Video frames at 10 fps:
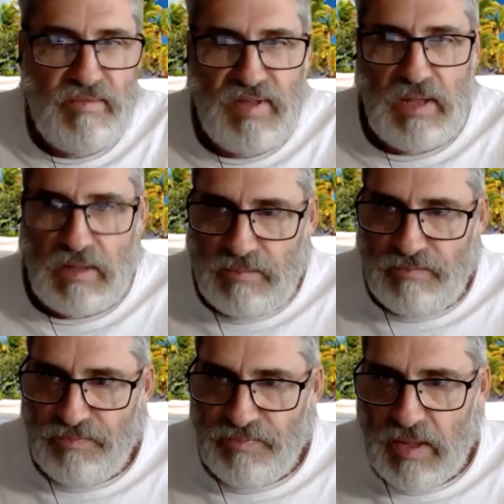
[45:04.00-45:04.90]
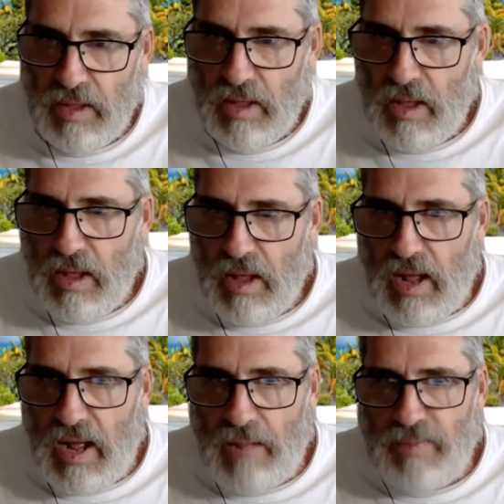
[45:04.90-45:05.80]
of the hill.
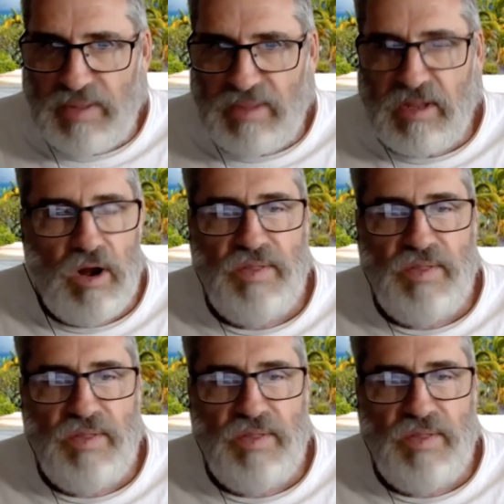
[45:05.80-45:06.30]
But you know,